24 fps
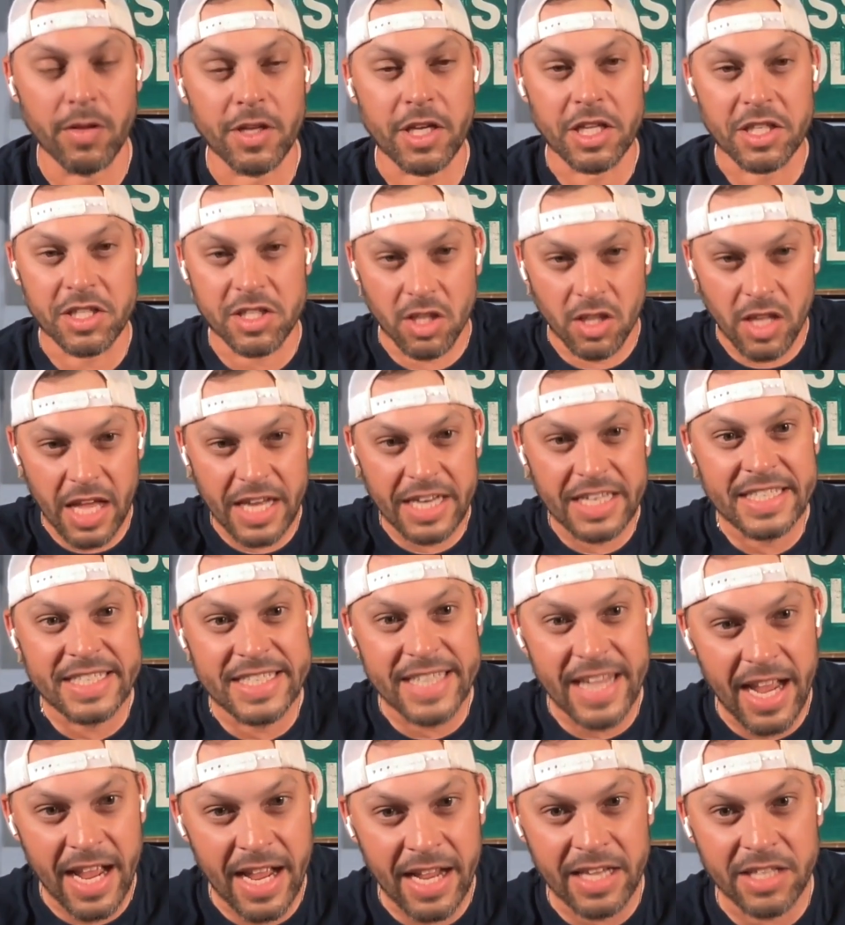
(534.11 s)
Like it's a lot of
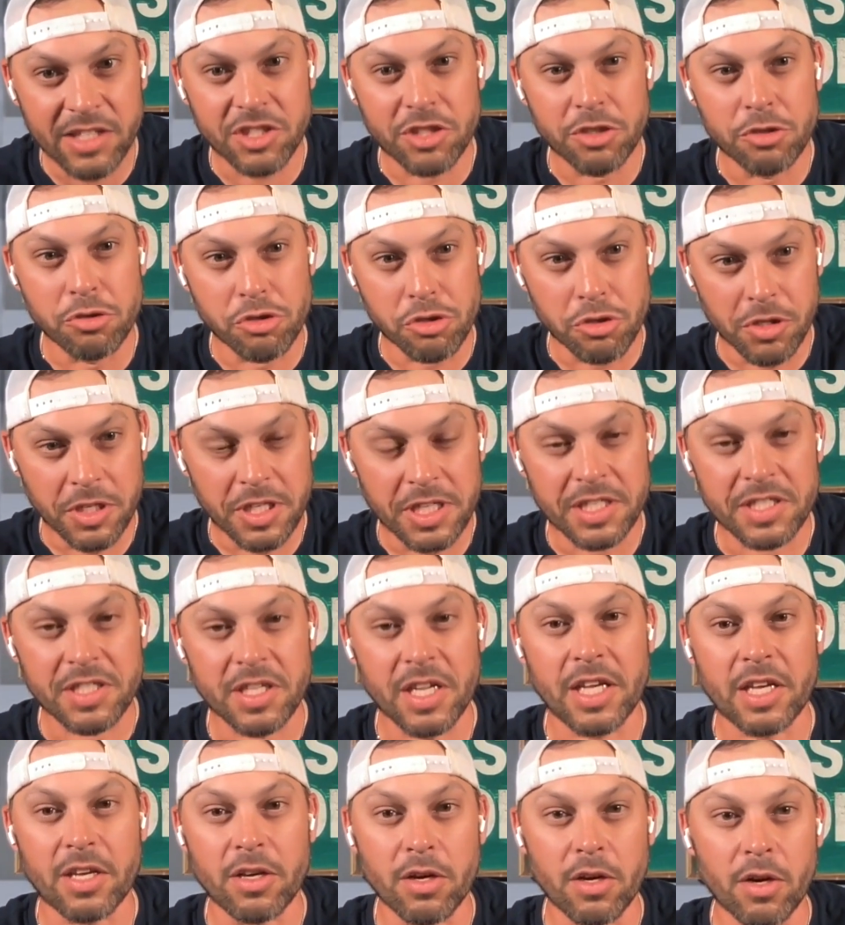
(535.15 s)
dads usually is
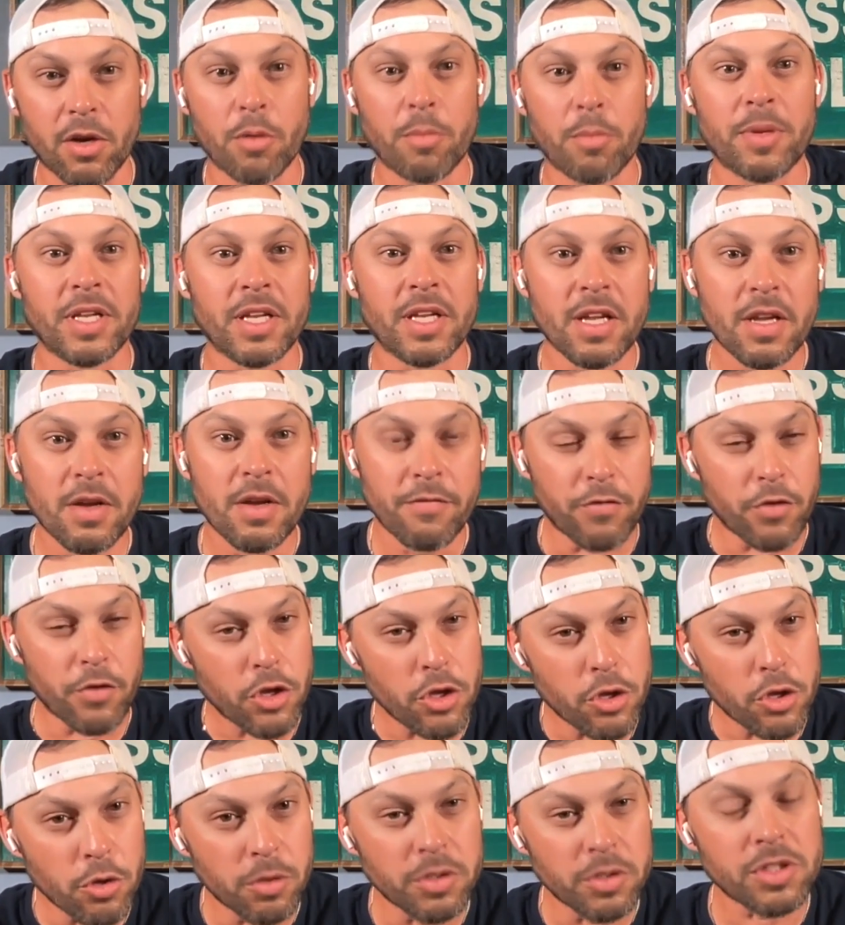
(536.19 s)
like oh, but for
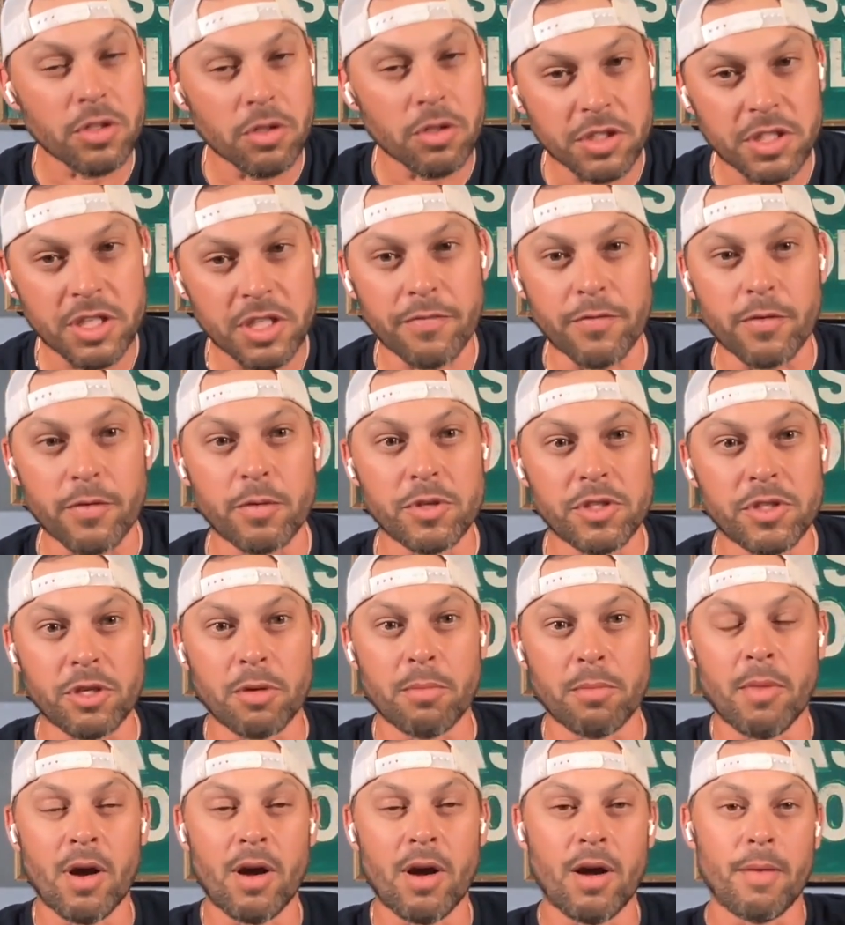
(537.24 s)
you is a little different as your
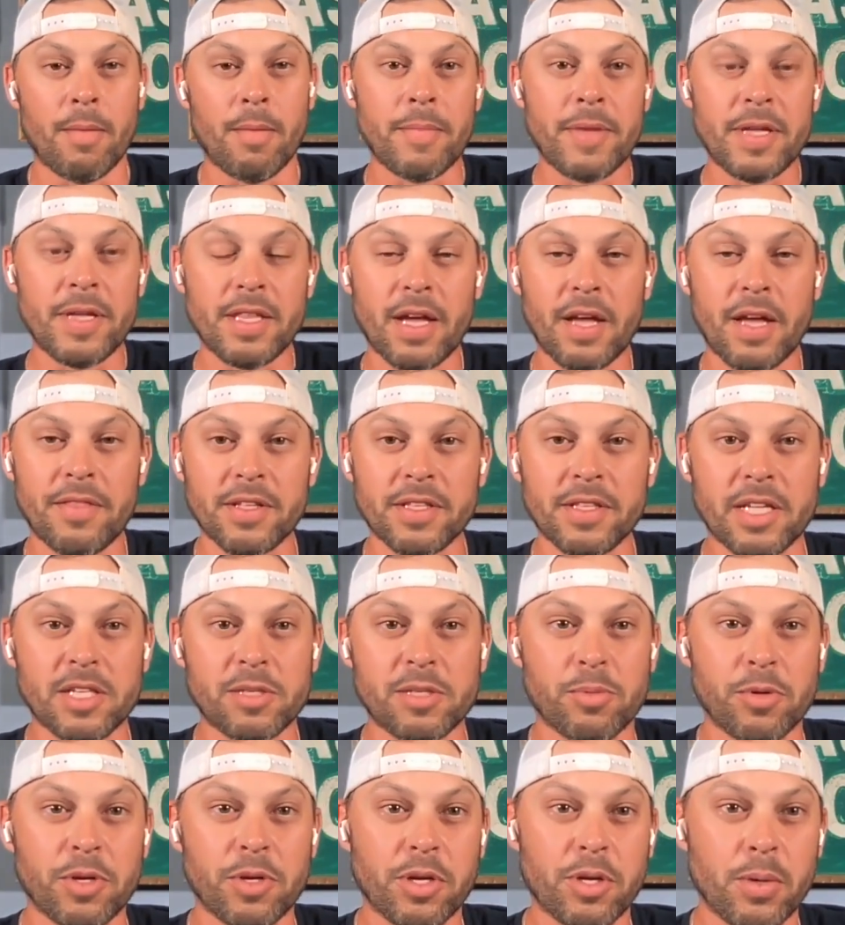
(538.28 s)
mom. I mean, I think that's
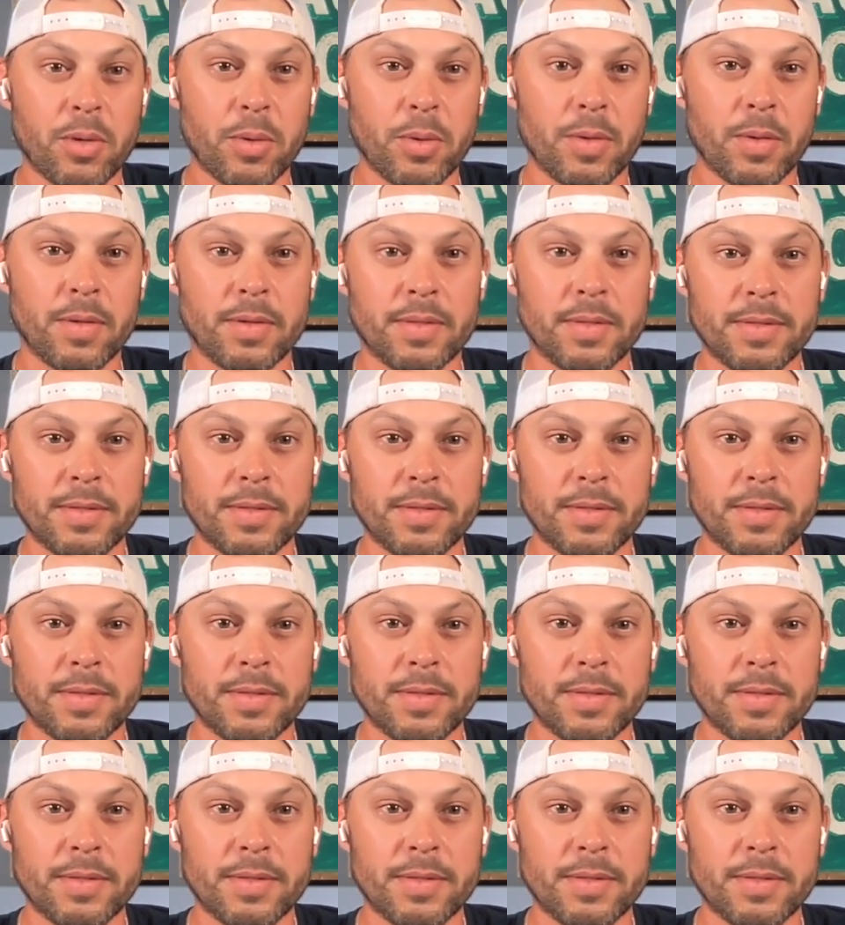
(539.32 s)
pretty cool.